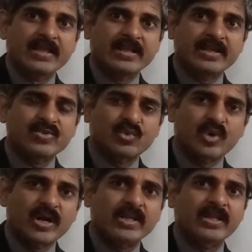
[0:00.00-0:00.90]
that is
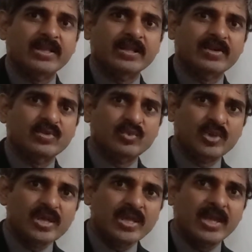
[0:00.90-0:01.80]
working, that
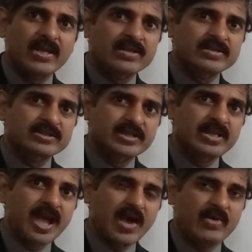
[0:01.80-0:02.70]
we can
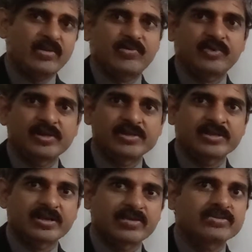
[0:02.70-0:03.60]
see how it feels
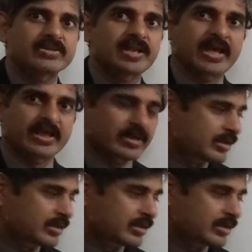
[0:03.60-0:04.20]
and looks like.